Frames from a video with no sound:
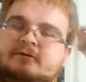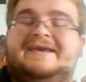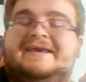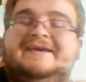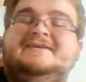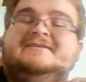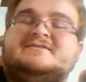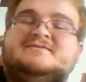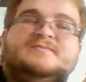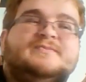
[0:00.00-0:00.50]

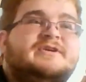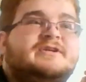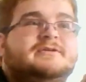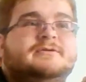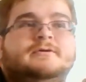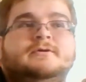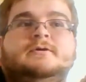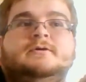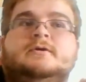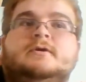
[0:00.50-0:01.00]

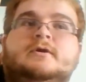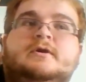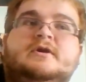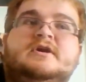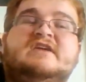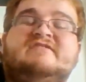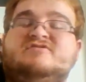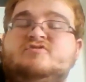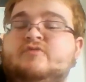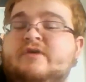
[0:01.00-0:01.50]
Kingsman,
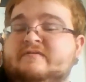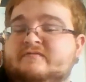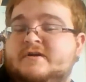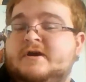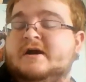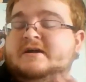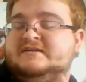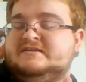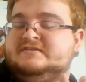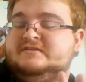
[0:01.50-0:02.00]
if you have
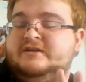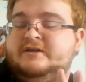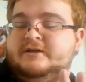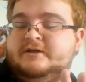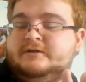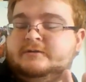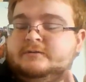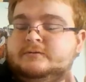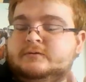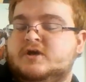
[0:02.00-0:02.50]
not seen it,